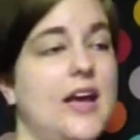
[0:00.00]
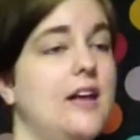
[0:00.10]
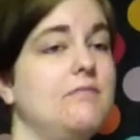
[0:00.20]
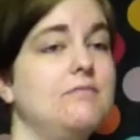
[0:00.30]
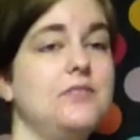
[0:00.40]

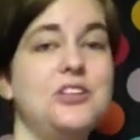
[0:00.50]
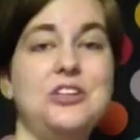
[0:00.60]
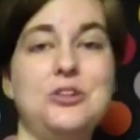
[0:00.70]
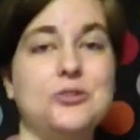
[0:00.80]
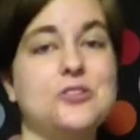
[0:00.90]
and
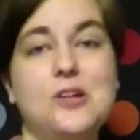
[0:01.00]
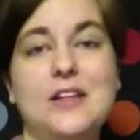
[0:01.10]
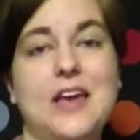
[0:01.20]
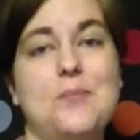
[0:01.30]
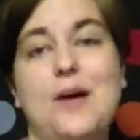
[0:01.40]
you'll
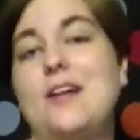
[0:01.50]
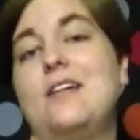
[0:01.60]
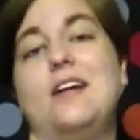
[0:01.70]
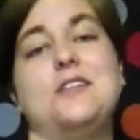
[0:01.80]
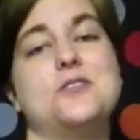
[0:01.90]
slowly get
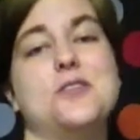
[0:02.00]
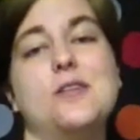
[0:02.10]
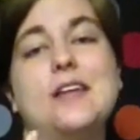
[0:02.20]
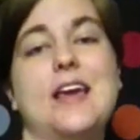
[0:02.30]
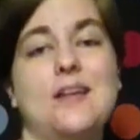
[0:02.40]
better, and you'll
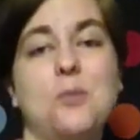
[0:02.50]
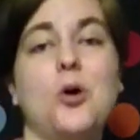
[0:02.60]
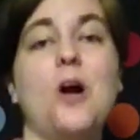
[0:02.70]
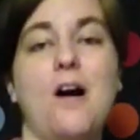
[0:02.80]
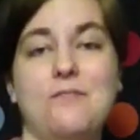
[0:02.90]
slowly get more
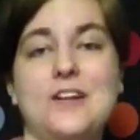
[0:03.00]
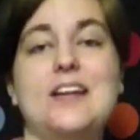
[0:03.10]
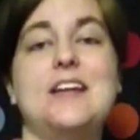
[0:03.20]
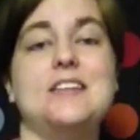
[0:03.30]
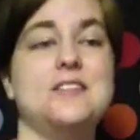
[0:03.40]

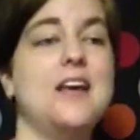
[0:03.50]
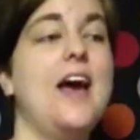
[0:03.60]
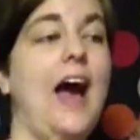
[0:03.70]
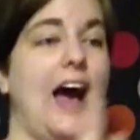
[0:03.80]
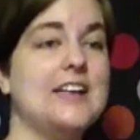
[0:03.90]
confident in
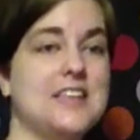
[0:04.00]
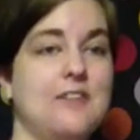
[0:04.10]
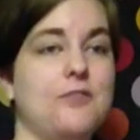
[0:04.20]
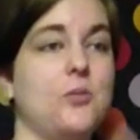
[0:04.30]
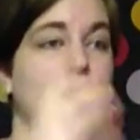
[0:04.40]

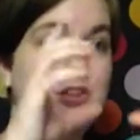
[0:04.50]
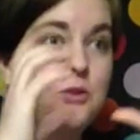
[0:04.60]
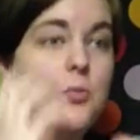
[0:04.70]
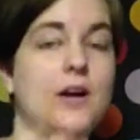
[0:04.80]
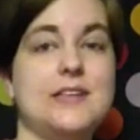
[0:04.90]
asking for what
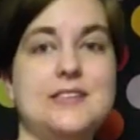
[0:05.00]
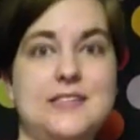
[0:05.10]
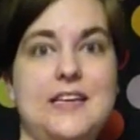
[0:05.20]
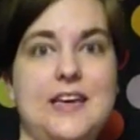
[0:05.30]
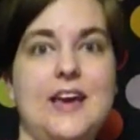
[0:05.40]
you want to
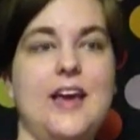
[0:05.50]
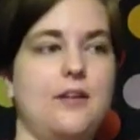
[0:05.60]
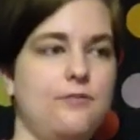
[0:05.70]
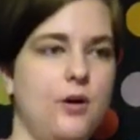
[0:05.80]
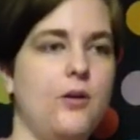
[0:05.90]
see in
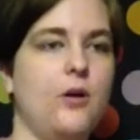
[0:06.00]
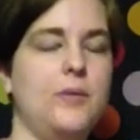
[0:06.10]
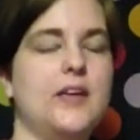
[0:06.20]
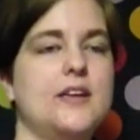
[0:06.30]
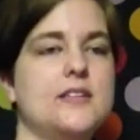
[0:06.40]
a photo,
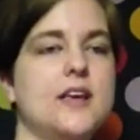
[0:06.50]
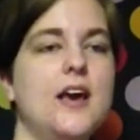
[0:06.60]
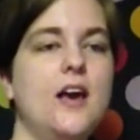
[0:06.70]
because